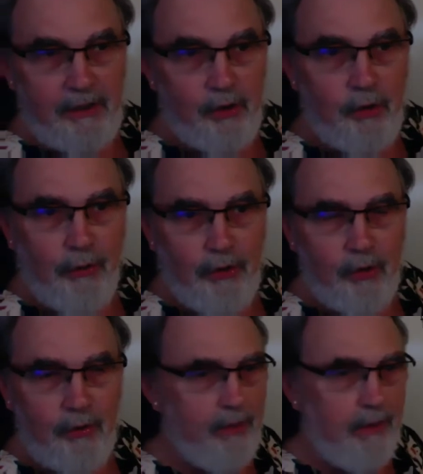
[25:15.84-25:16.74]
you don't
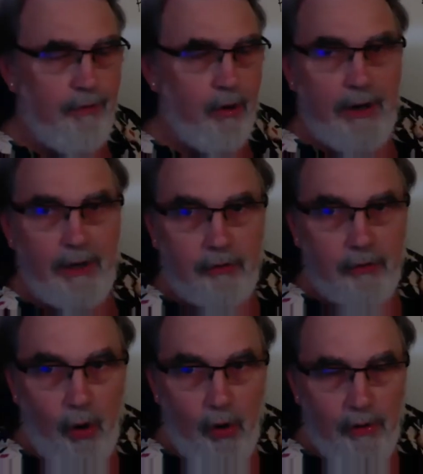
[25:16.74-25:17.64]
know that very next
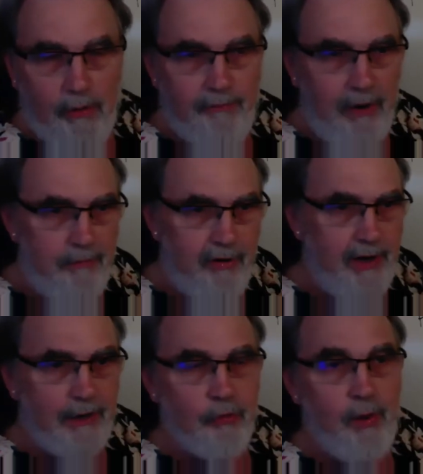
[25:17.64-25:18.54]
card, the very
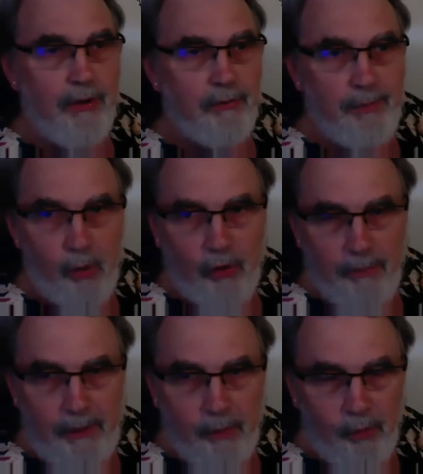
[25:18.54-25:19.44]
next round of poker
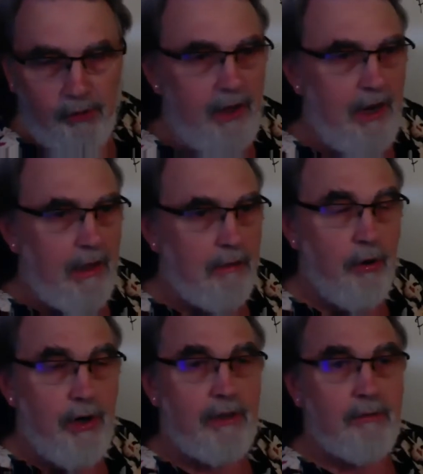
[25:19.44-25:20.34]
might work. The
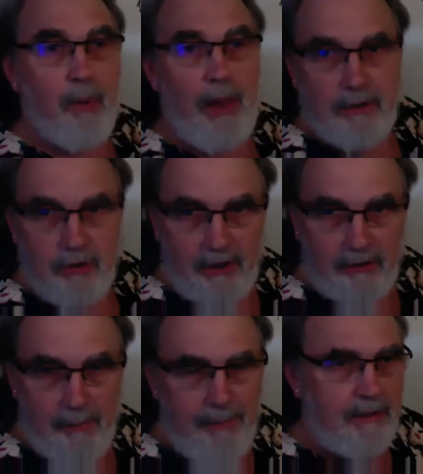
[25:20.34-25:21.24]
very next blackjack,
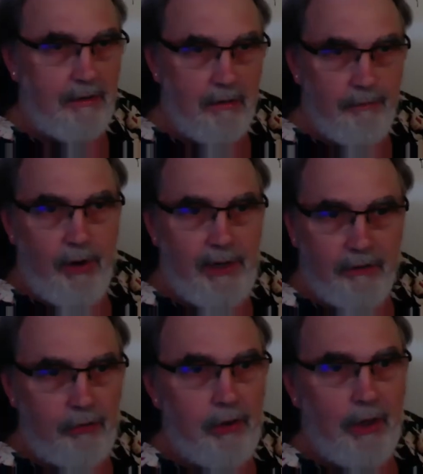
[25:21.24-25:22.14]
I might get the very
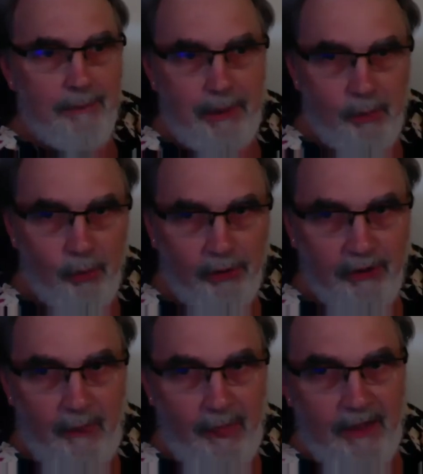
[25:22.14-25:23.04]
next deal, I might work.
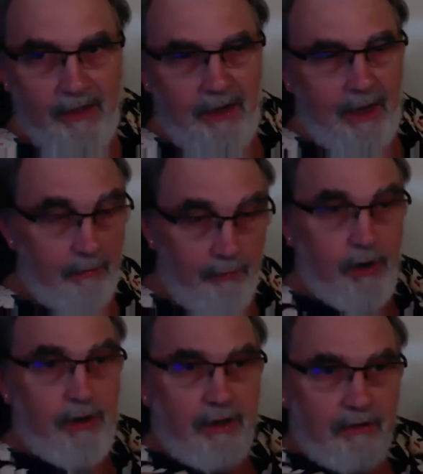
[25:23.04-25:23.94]
And the
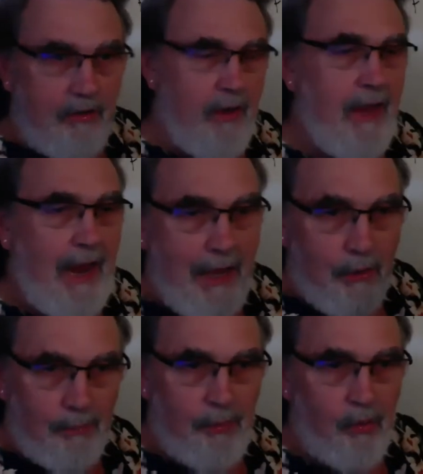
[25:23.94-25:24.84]
very next
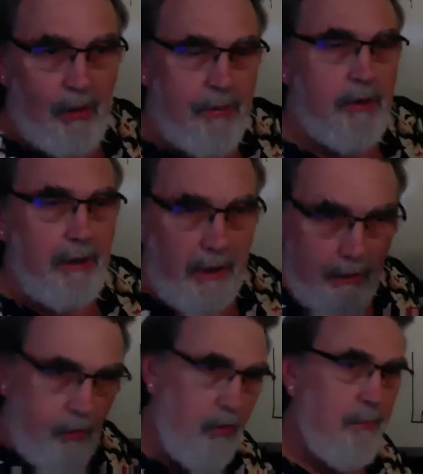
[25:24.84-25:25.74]
handle pull, I put in a
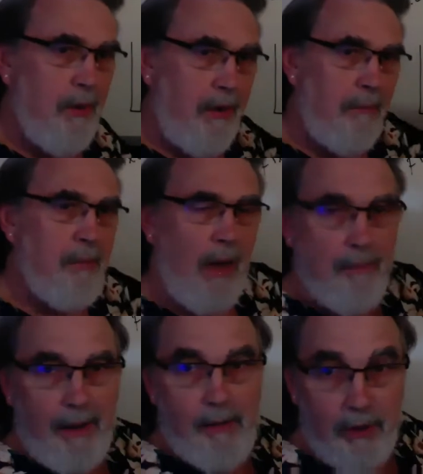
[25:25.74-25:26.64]
nickel, I
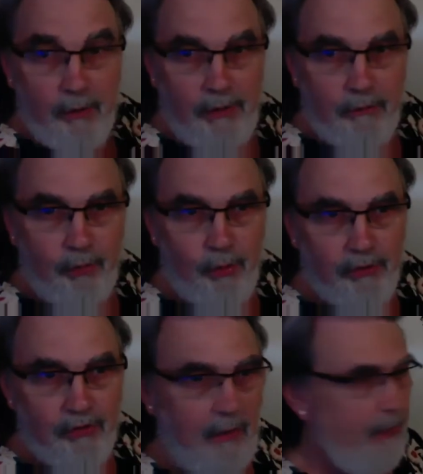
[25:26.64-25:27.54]
might get reinforced.